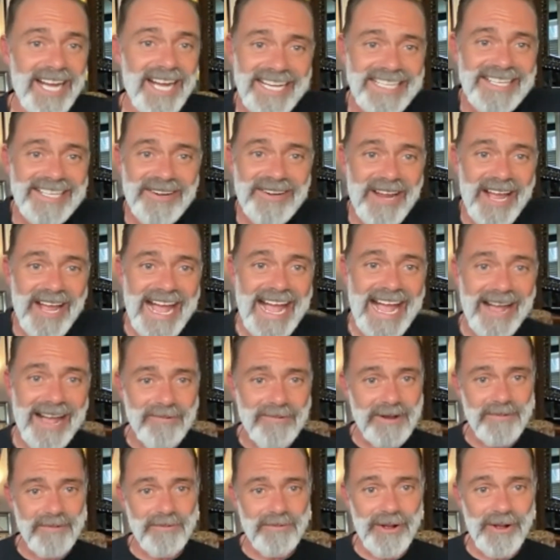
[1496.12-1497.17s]
don't know how
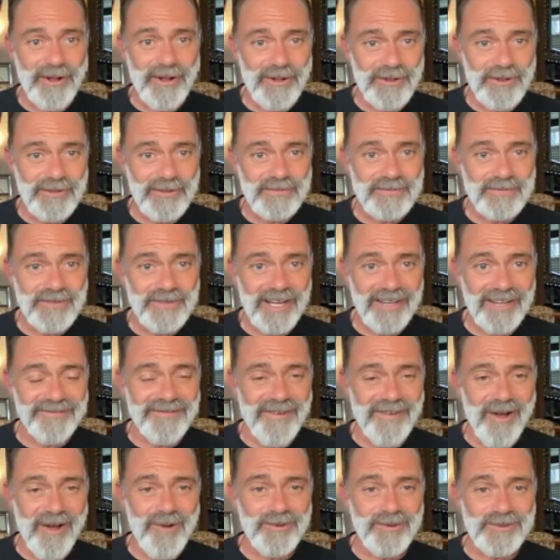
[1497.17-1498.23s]
it will
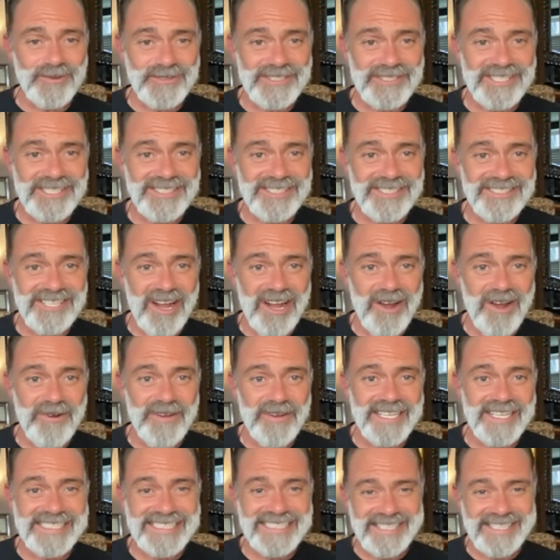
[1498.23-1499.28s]
unfold. So
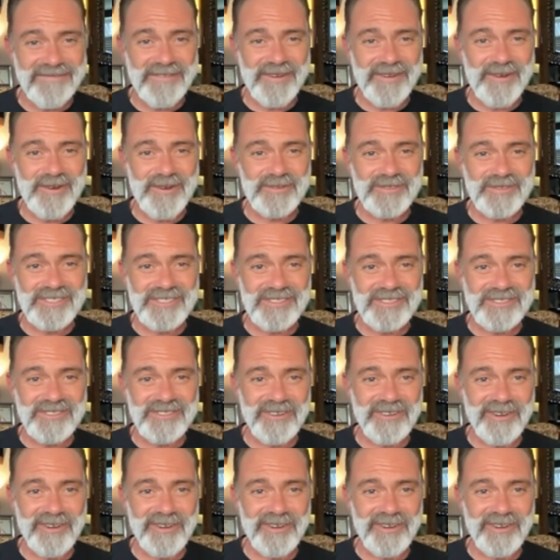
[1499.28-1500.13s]
it's difficult to sort